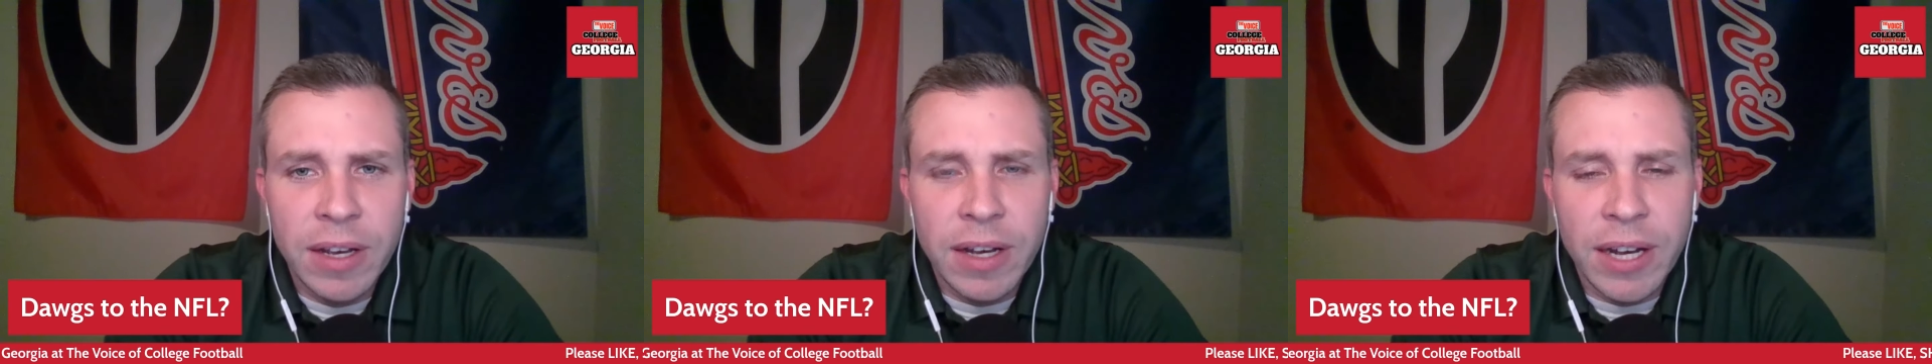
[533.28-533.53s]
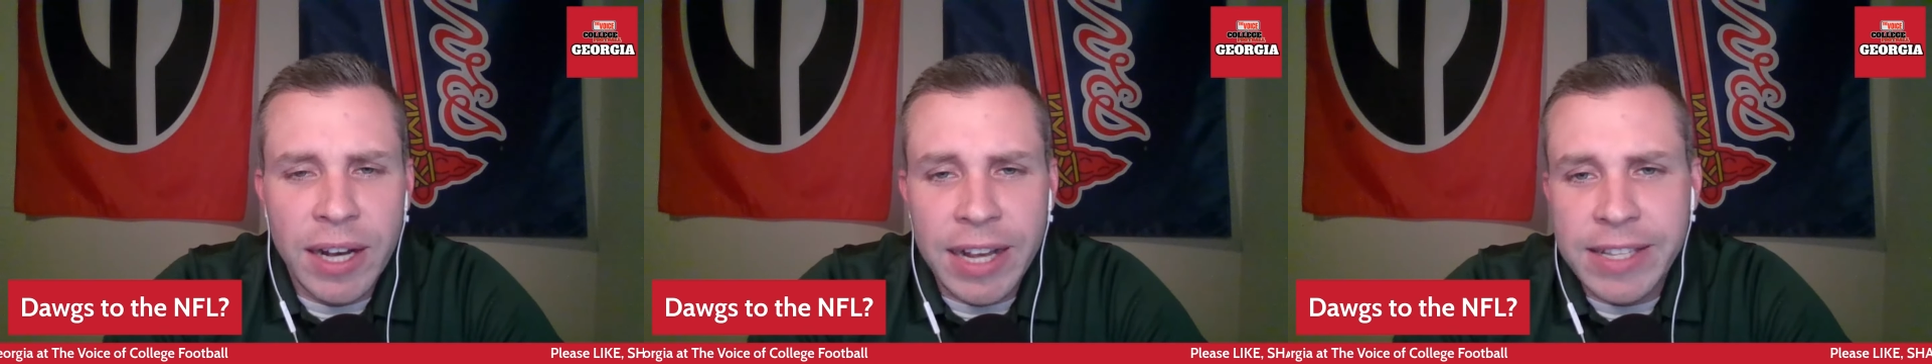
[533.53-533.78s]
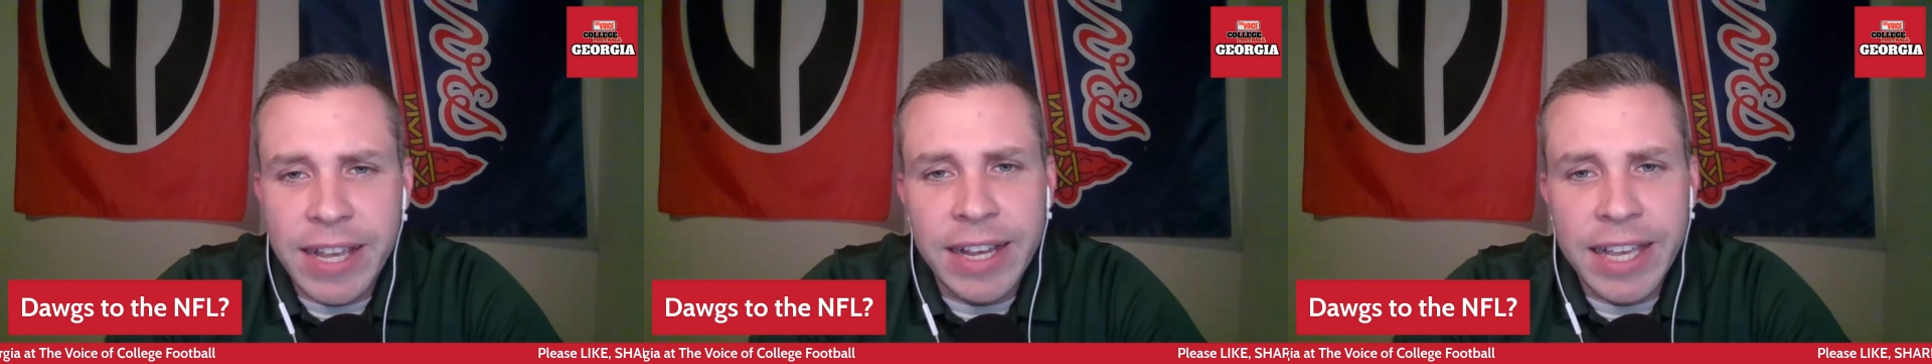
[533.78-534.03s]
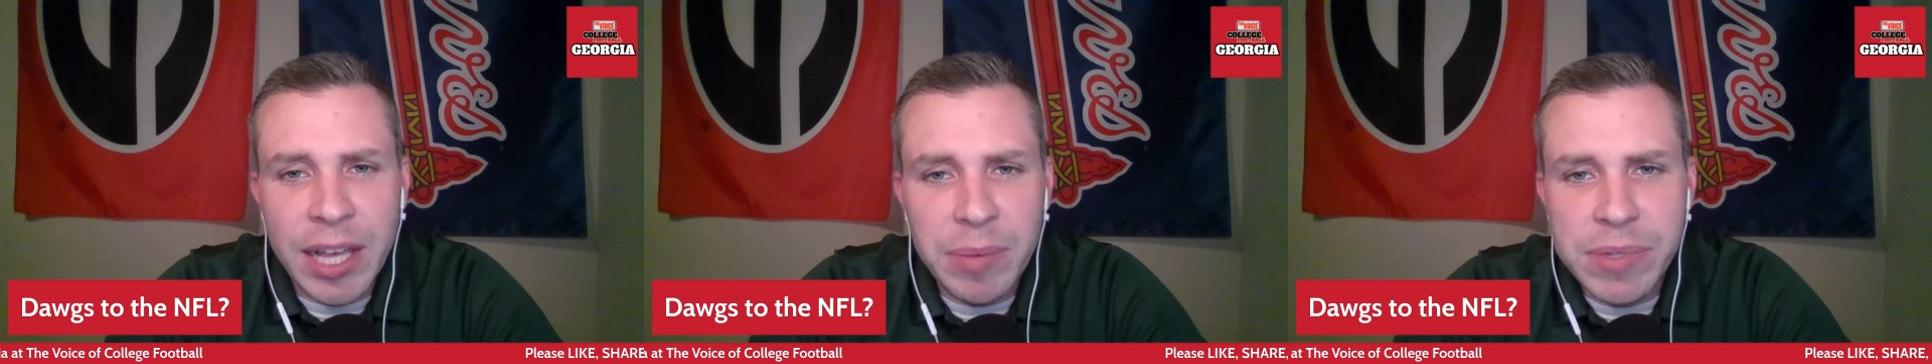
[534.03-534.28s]
Isaiah
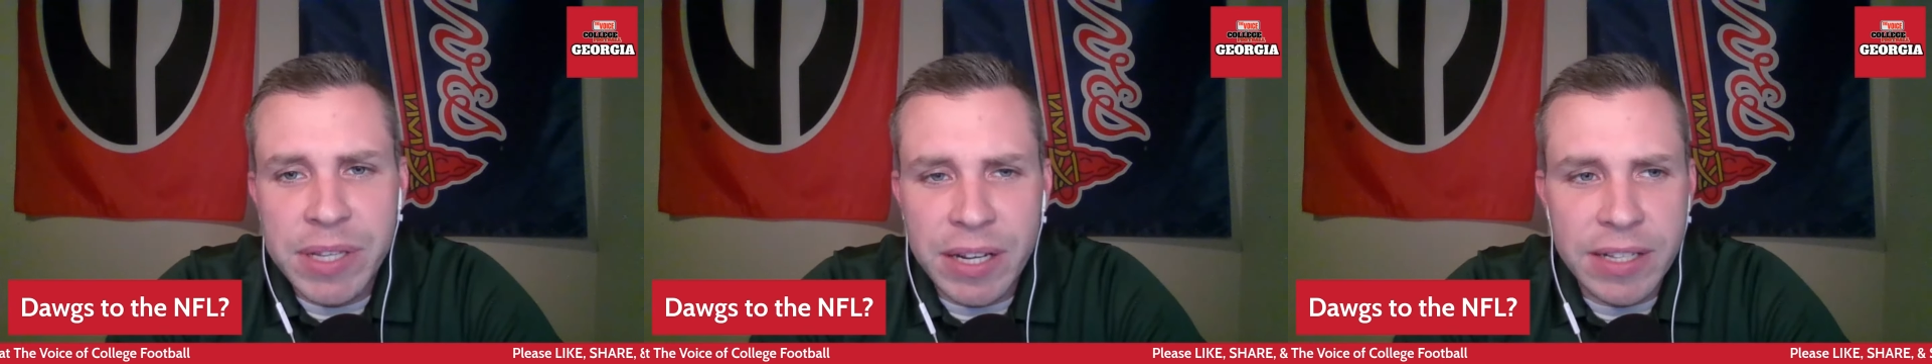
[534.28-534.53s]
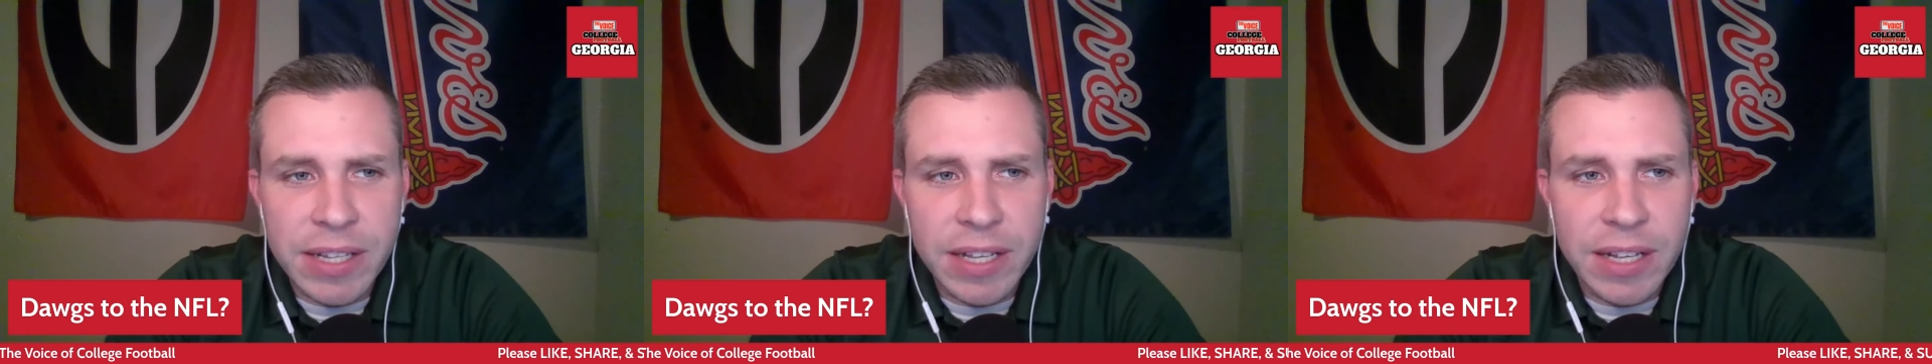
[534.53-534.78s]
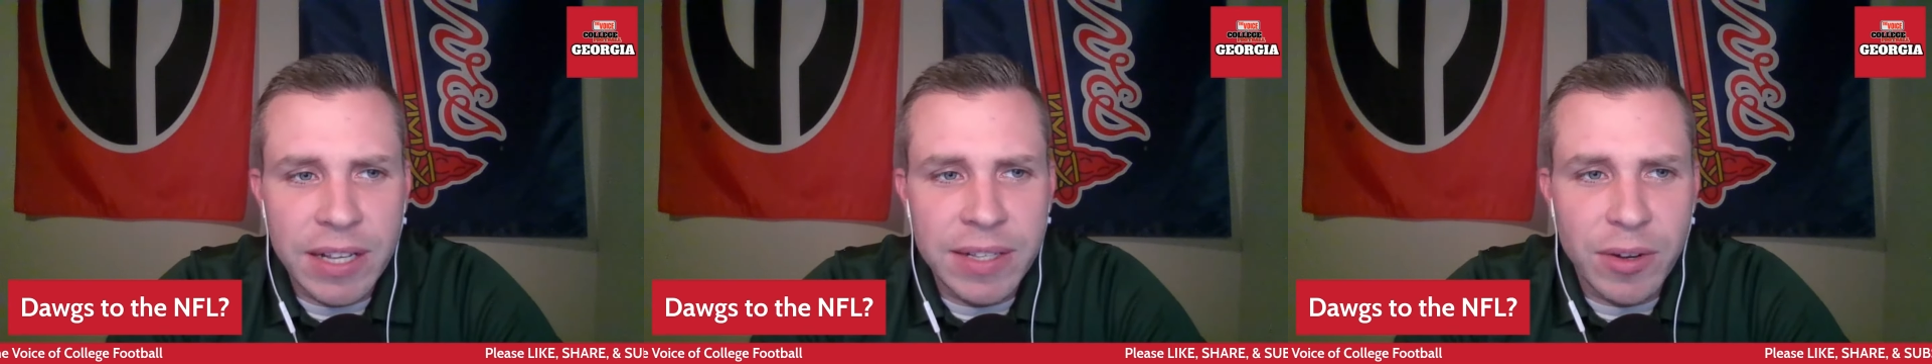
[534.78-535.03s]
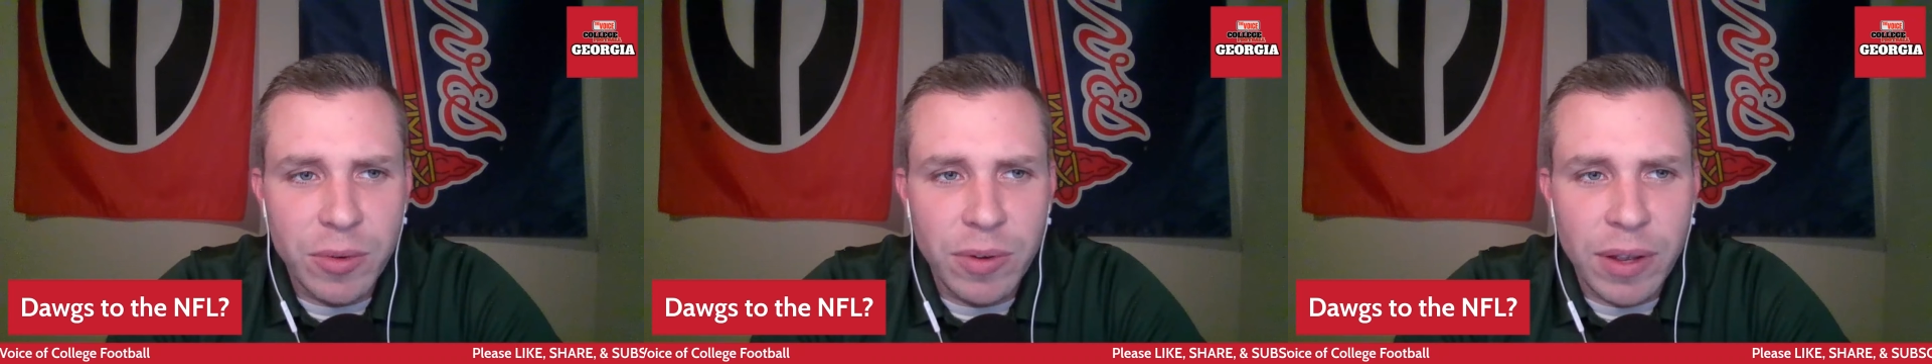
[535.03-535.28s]
Gibson is
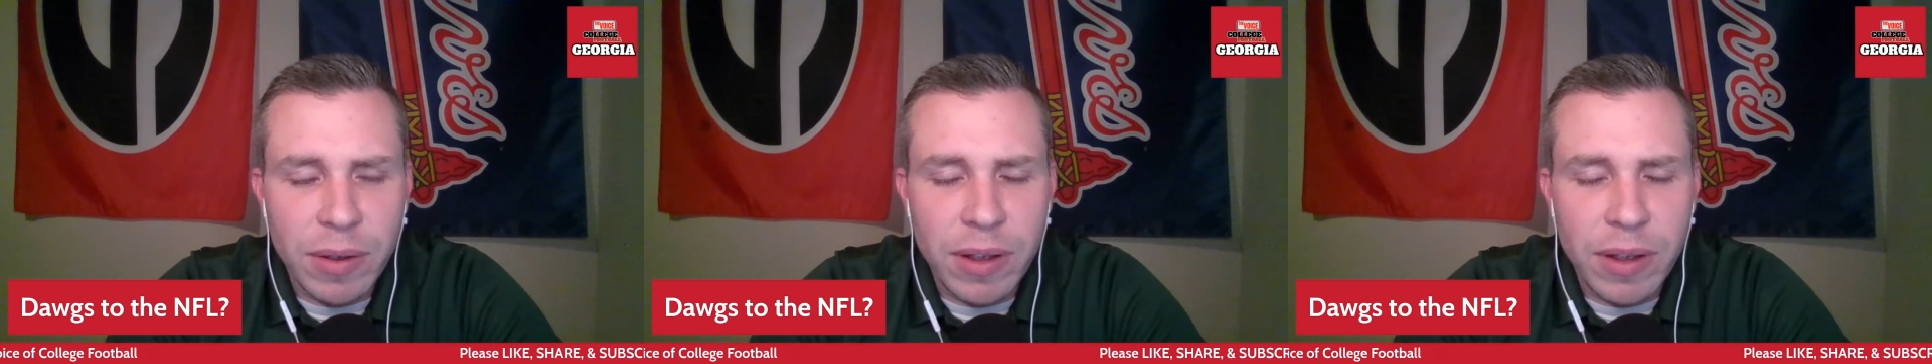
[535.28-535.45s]
a